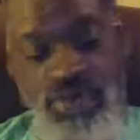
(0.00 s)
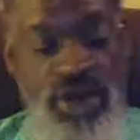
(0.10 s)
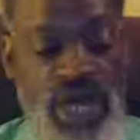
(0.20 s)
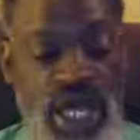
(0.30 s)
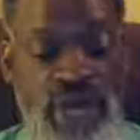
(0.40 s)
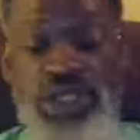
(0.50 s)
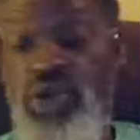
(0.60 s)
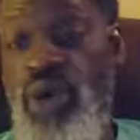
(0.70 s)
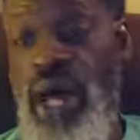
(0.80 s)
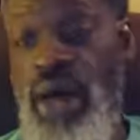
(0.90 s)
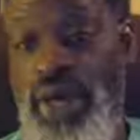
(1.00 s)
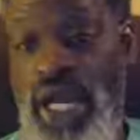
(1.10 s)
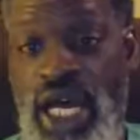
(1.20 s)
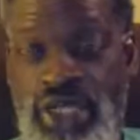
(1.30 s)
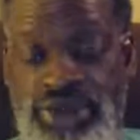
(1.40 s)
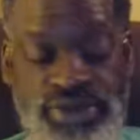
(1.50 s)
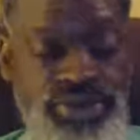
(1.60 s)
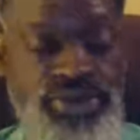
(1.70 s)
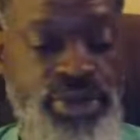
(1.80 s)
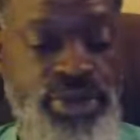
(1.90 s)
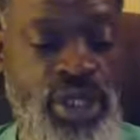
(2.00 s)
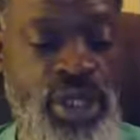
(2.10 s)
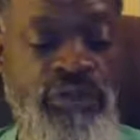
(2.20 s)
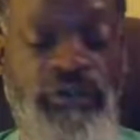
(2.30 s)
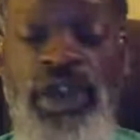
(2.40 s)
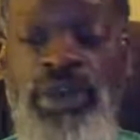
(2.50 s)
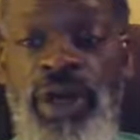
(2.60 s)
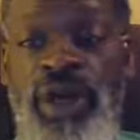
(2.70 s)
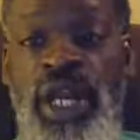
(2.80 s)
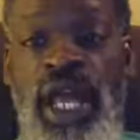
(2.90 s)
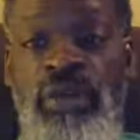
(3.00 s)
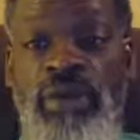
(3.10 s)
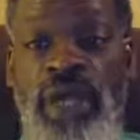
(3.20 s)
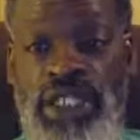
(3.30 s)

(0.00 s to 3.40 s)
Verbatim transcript: name is Quabana. Female name is